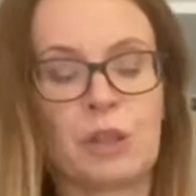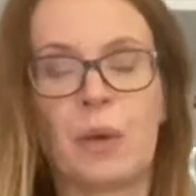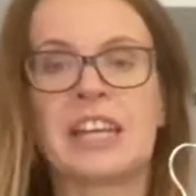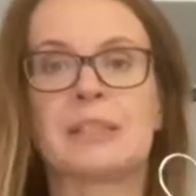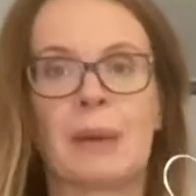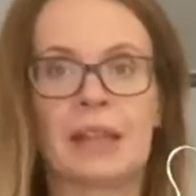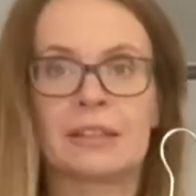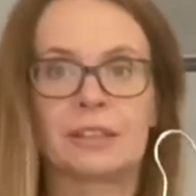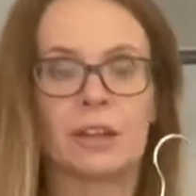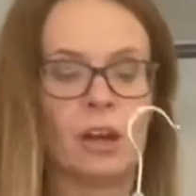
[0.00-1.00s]
a
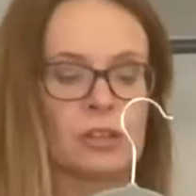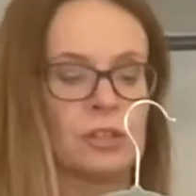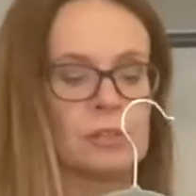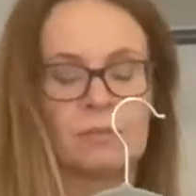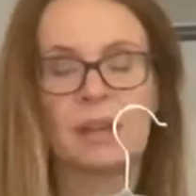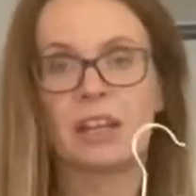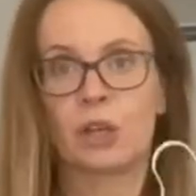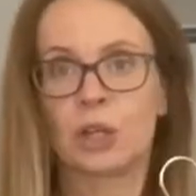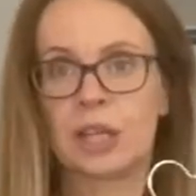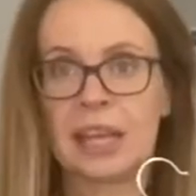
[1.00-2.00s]
waistband, I just meant I
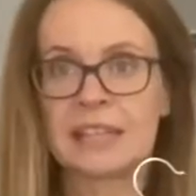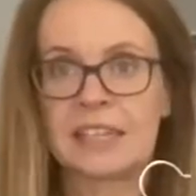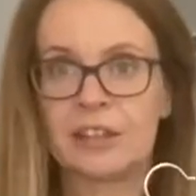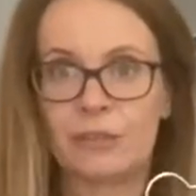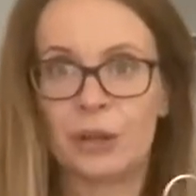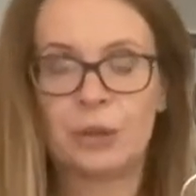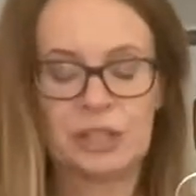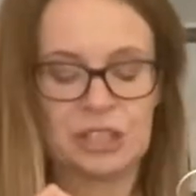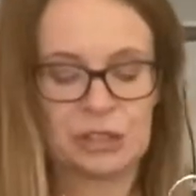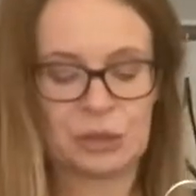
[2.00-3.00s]
couldn't eat any food,
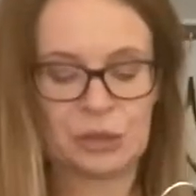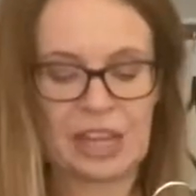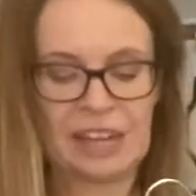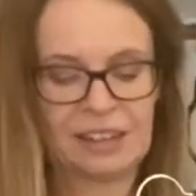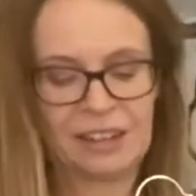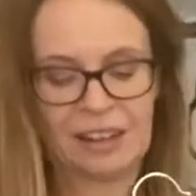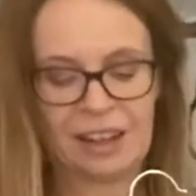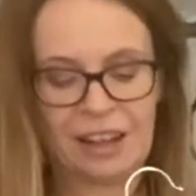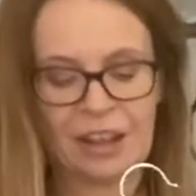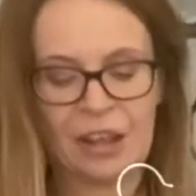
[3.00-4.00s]
it just dug in.
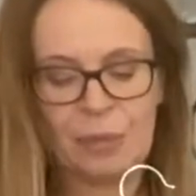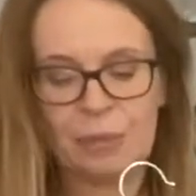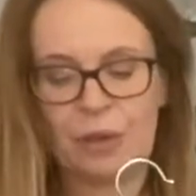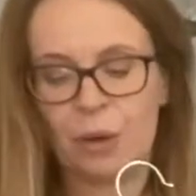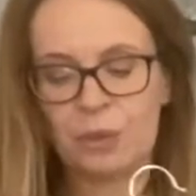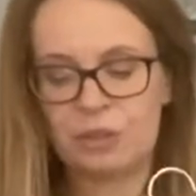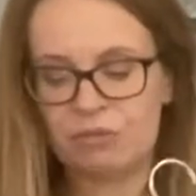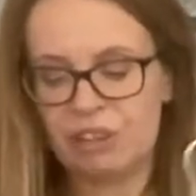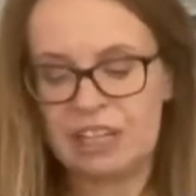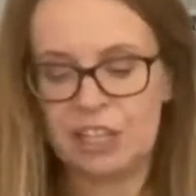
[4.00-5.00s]
I wasn't really